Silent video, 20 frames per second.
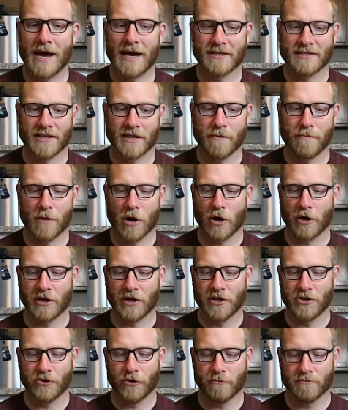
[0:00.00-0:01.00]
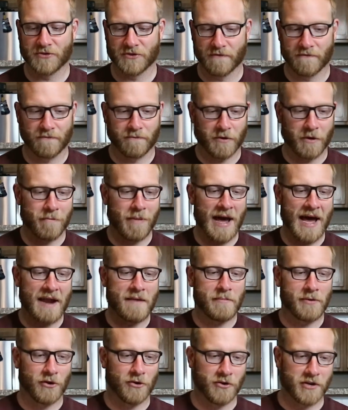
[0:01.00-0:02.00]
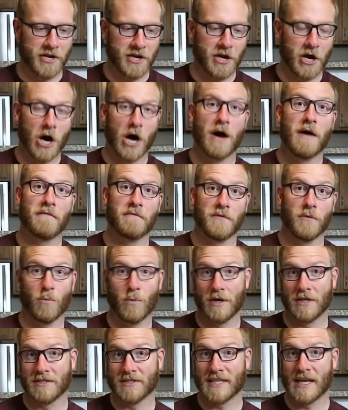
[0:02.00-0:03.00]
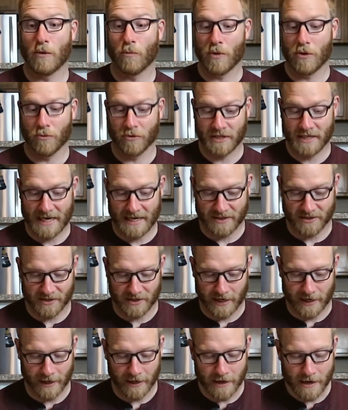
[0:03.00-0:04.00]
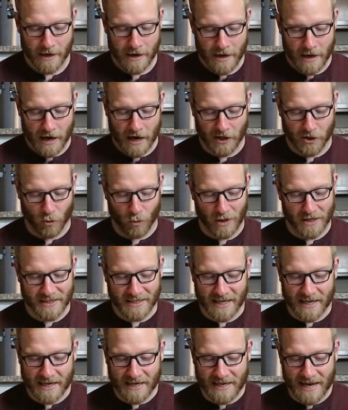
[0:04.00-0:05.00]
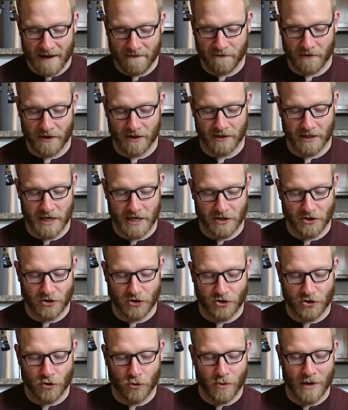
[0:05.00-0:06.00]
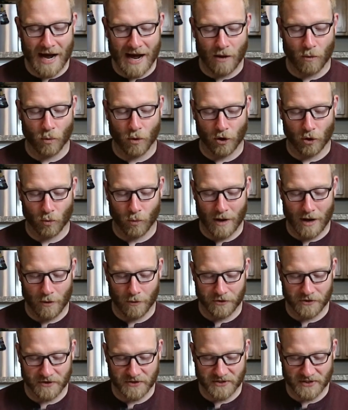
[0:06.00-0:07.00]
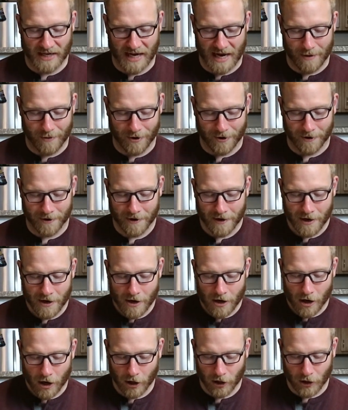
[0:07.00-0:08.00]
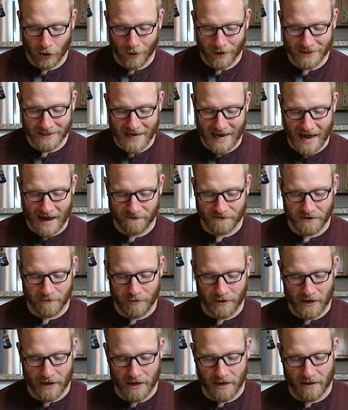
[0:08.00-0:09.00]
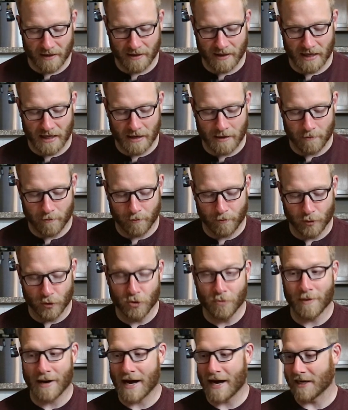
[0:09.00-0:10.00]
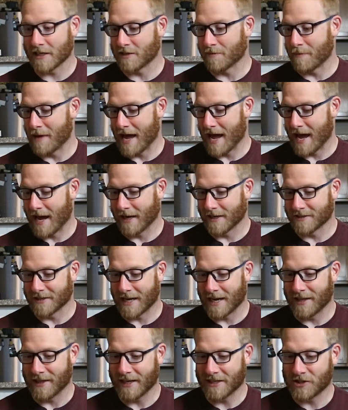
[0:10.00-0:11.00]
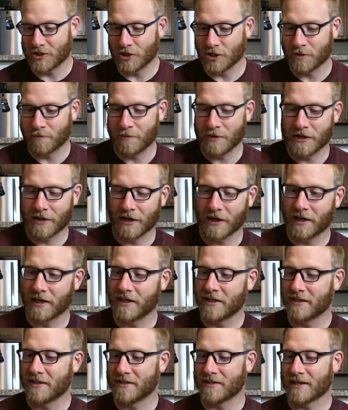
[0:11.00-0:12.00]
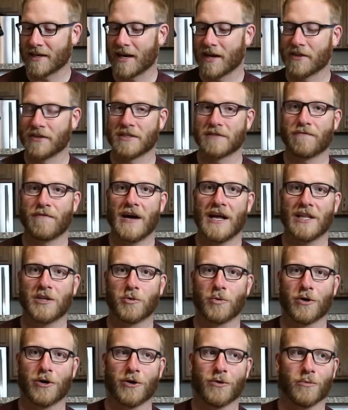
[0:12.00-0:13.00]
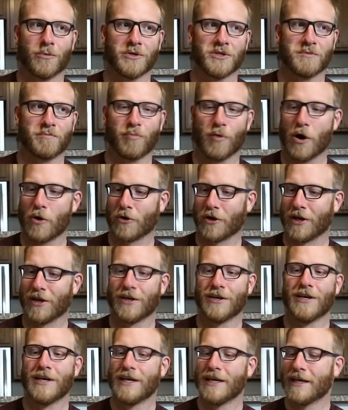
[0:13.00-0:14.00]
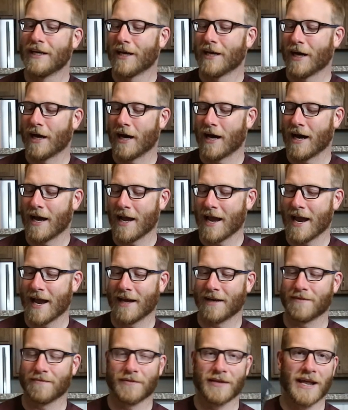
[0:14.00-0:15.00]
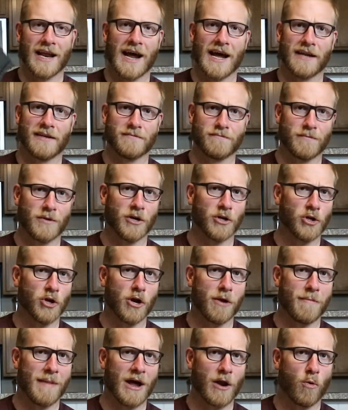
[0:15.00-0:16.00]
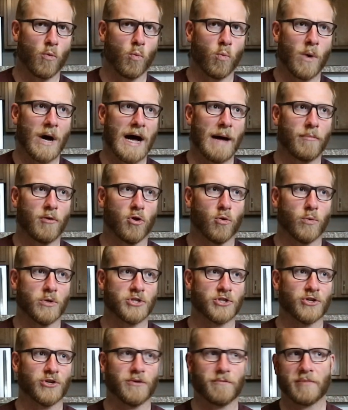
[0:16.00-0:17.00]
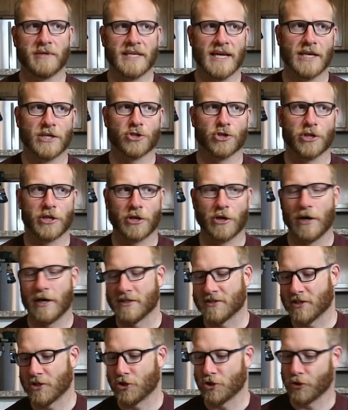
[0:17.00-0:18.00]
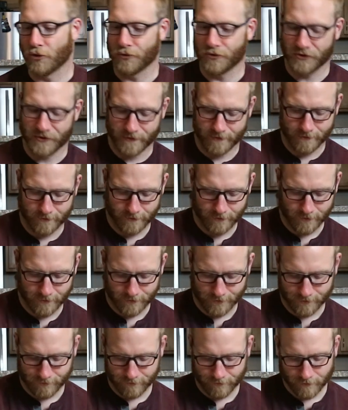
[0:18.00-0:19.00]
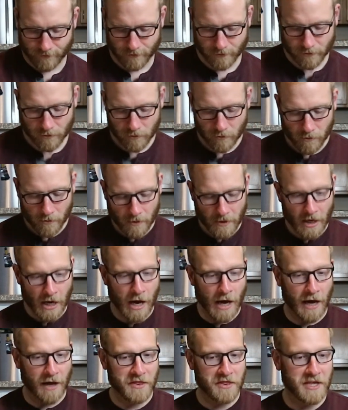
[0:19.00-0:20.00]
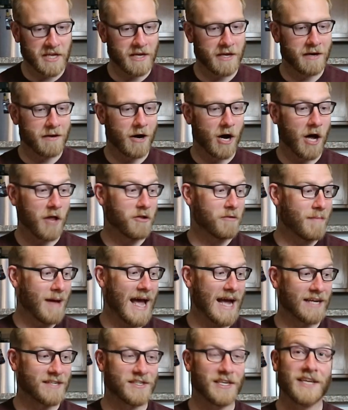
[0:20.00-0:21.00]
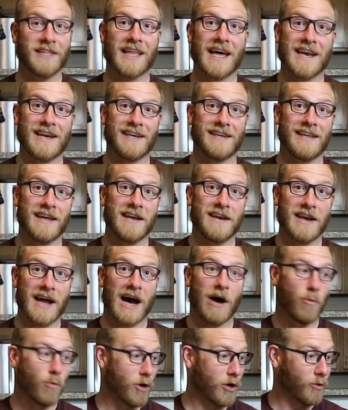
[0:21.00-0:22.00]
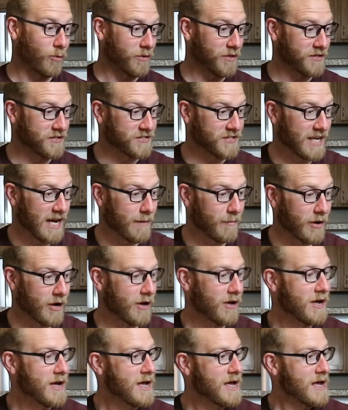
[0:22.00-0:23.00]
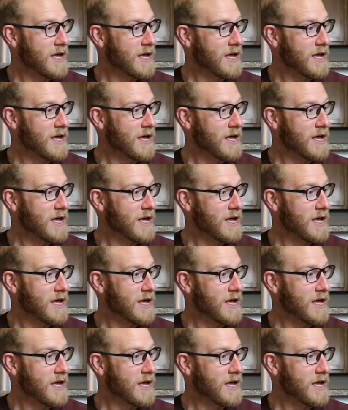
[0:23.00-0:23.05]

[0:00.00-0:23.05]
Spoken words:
mags on the market in terms of compatibility of the ones that we were testing. The ones that definitely do not work well with the CYMA are going to have to be the Blue Box mags, and that's just because this follower was broken and it had a good amount of wobble, which could potentially cause issues. The other magazine that did not work with the CYMA,